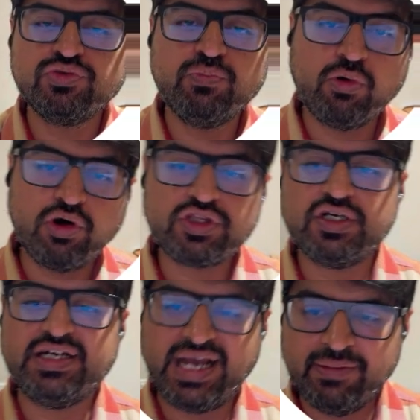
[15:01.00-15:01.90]
to
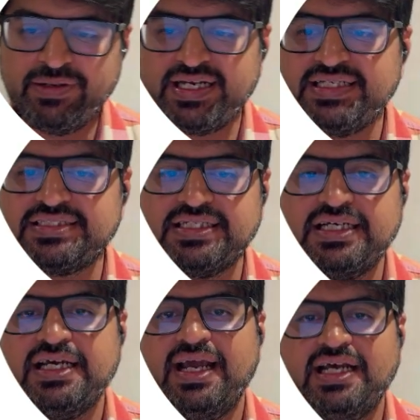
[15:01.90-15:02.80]
both diabetes
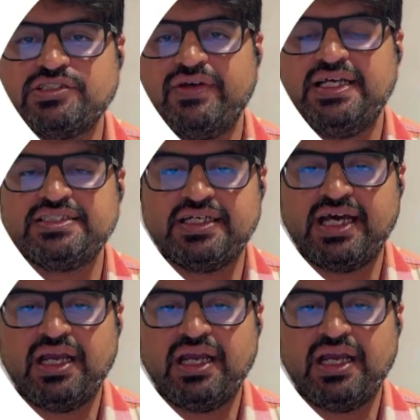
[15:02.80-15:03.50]
as well as the